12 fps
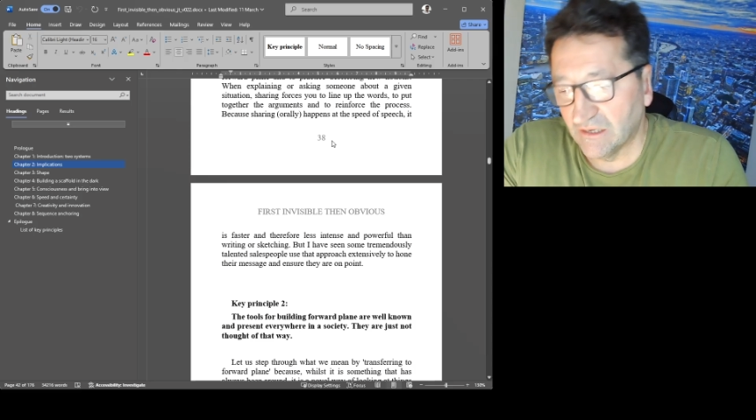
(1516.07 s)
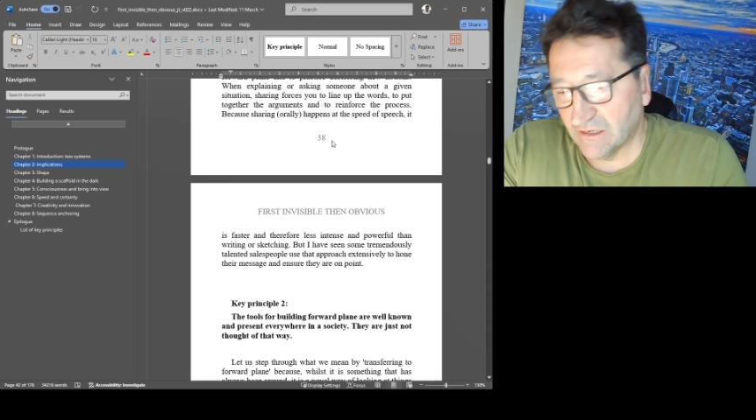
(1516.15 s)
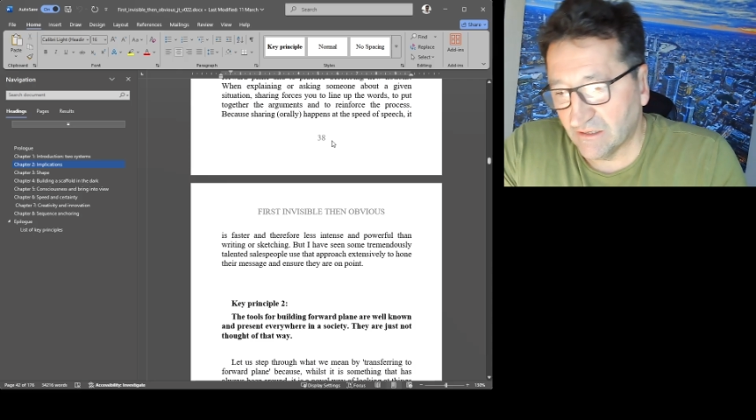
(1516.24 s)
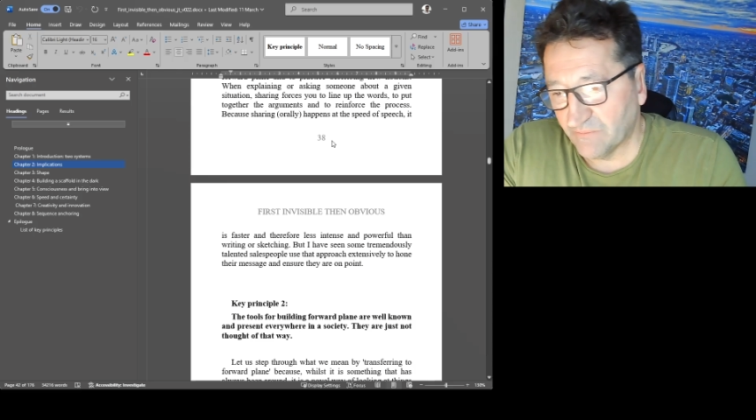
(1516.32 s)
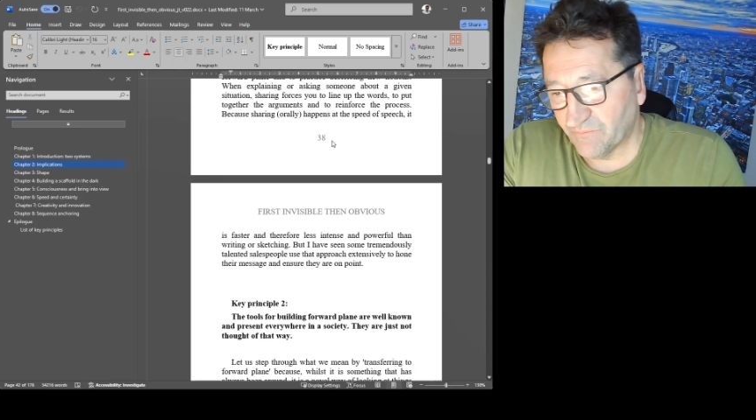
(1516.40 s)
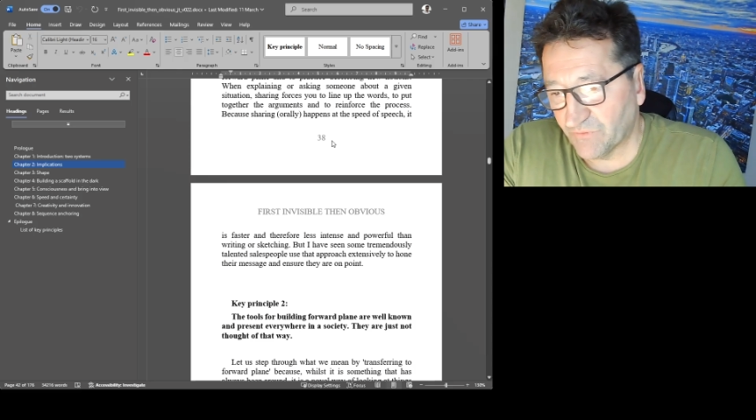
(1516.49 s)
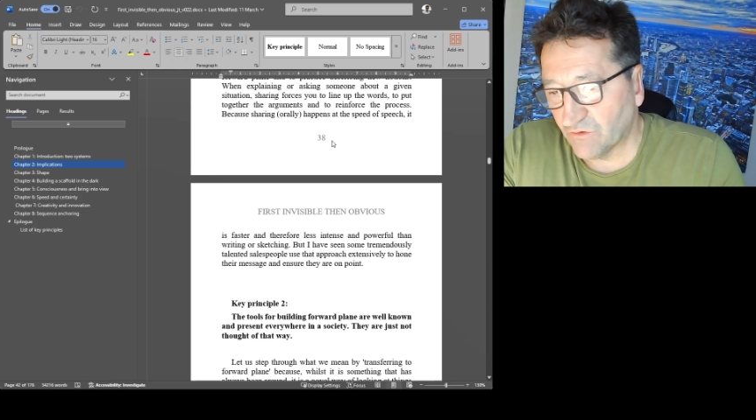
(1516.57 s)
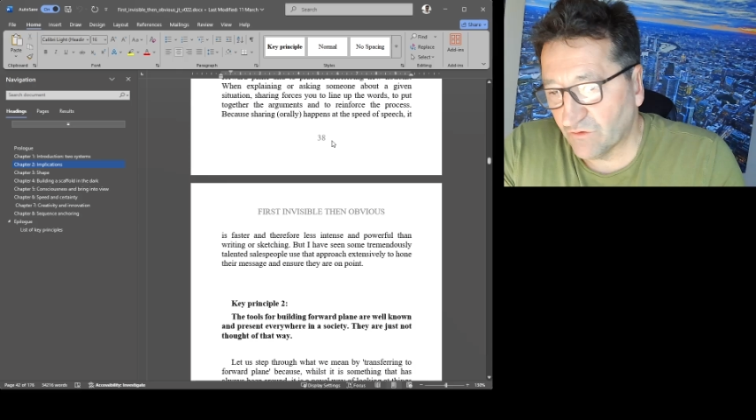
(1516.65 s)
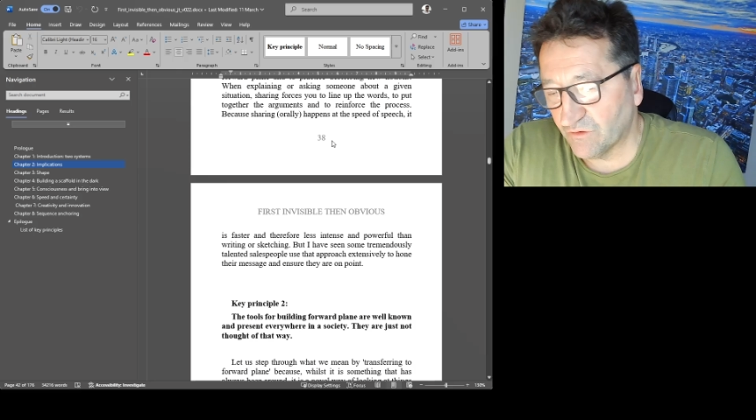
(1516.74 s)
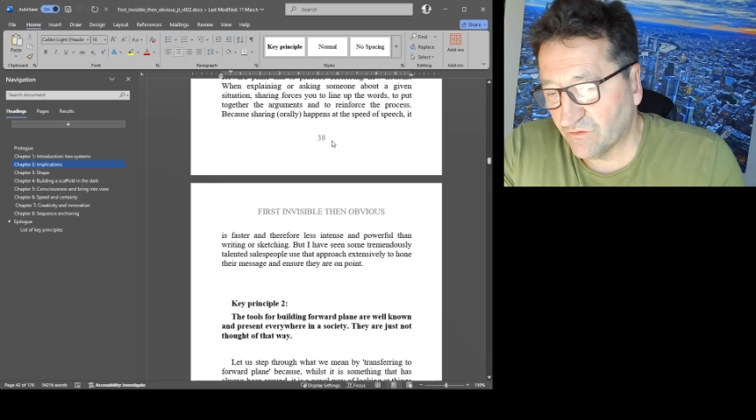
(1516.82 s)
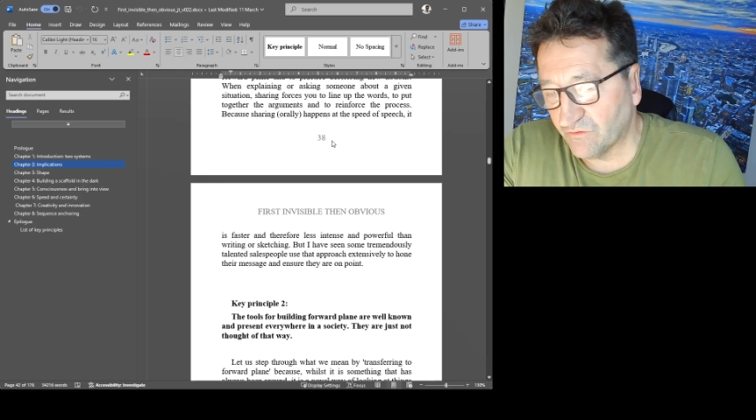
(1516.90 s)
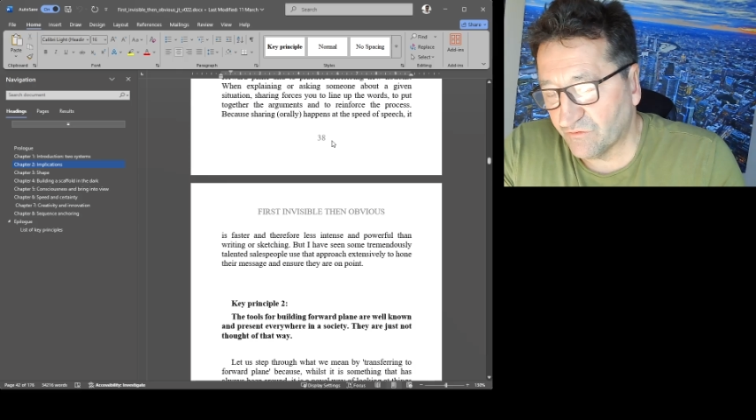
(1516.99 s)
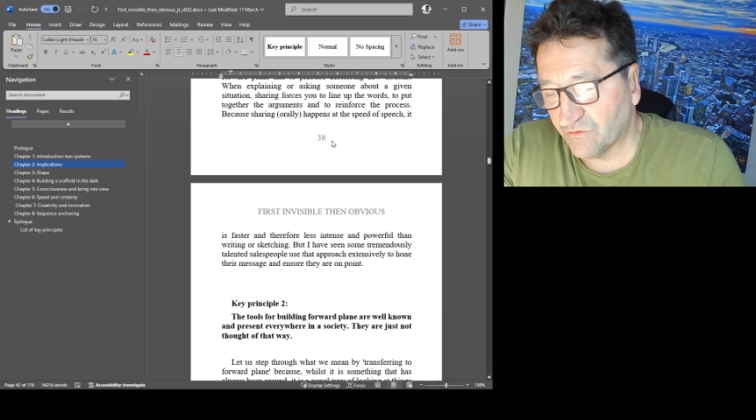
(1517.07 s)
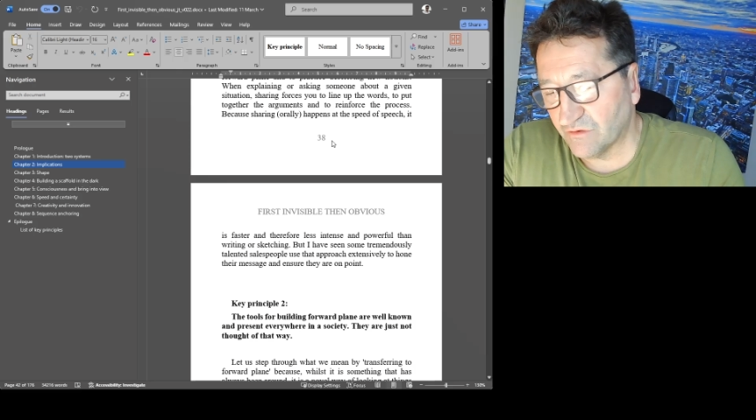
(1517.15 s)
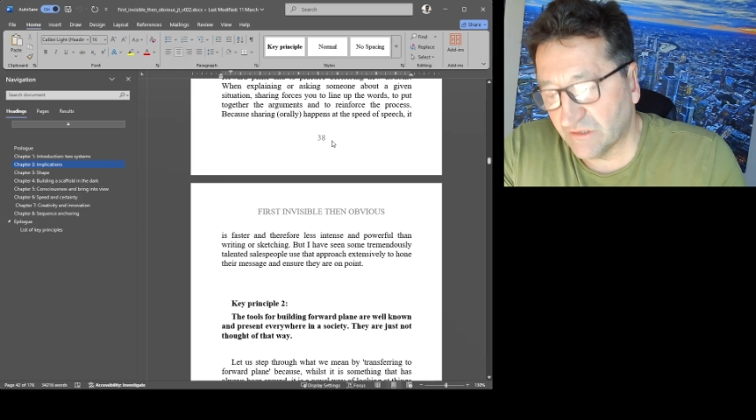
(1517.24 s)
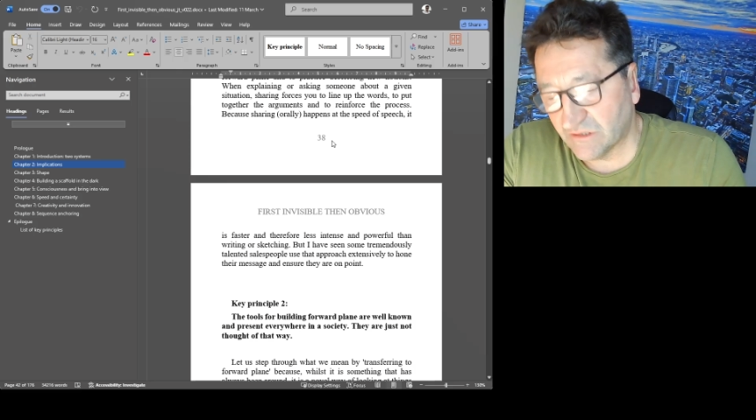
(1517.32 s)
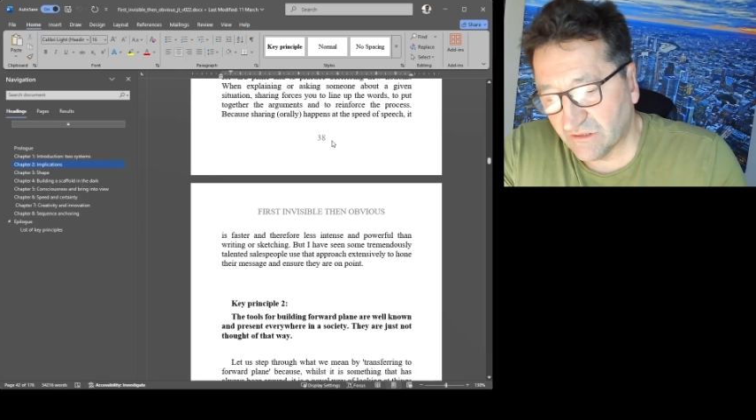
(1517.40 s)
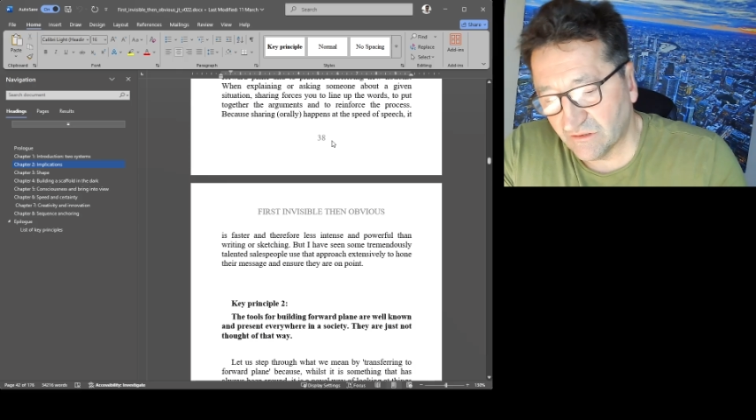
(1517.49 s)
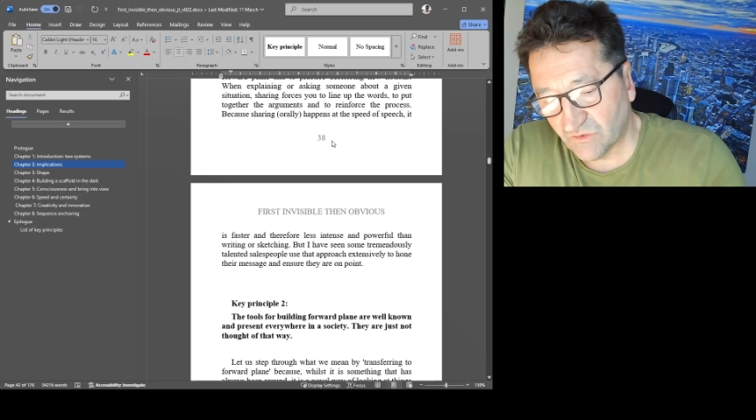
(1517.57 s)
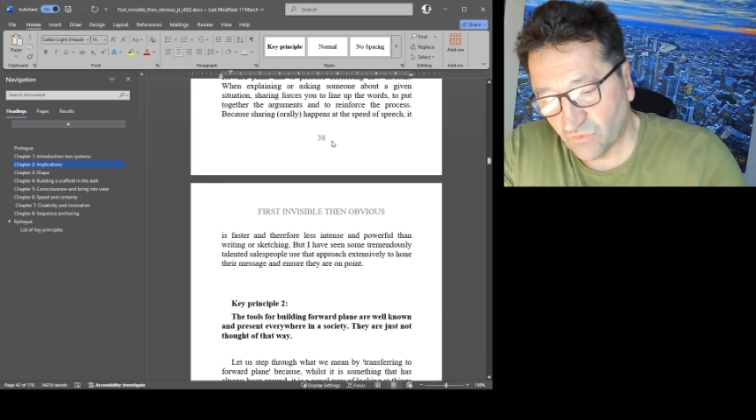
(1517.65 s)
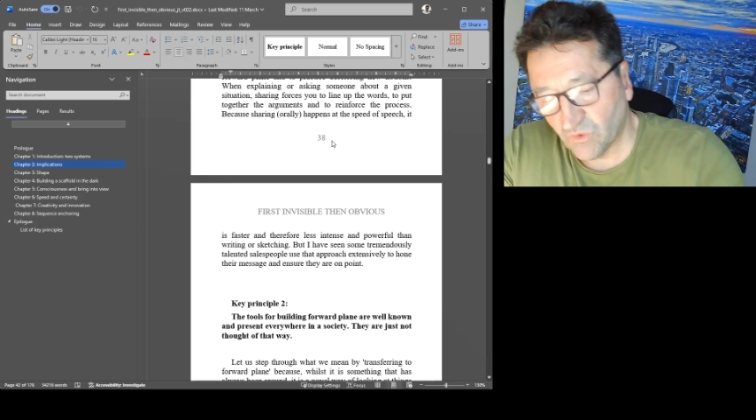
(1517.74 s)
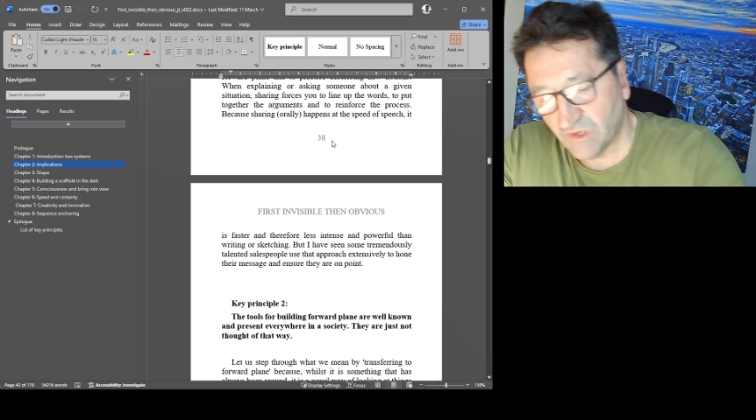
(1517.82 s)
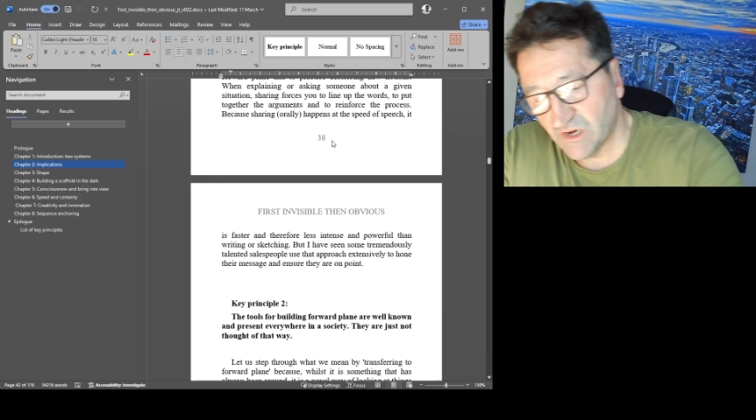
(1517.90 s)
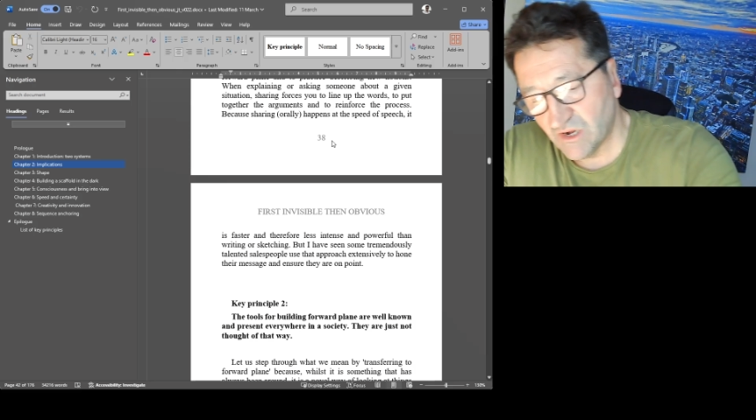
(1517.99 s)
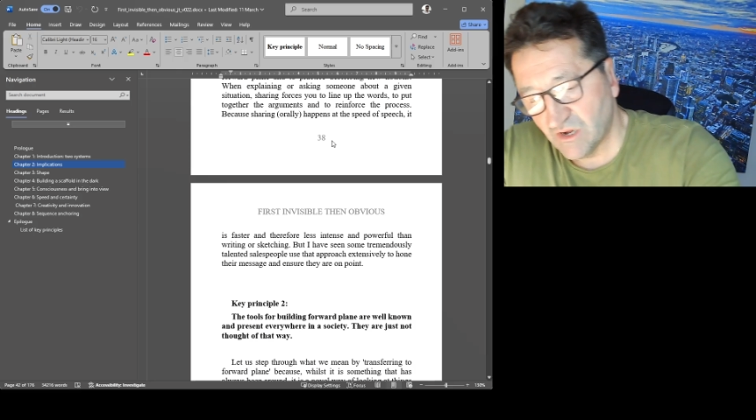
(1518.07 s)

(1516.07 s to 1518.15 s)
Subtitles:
So for instance, when